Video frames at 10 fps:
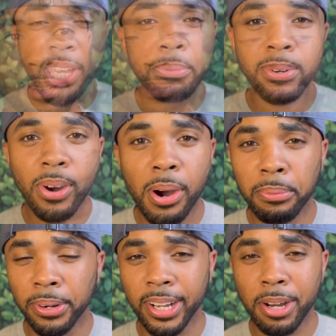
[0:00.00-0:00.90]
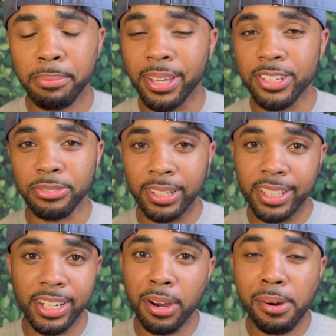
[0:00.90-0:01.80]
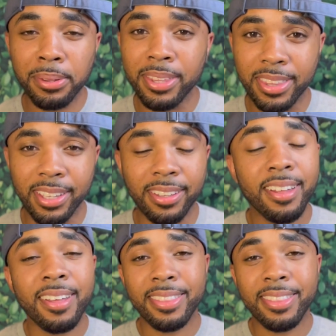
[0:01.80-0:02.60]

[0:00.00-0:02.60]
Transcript: It will all work out because really the only thing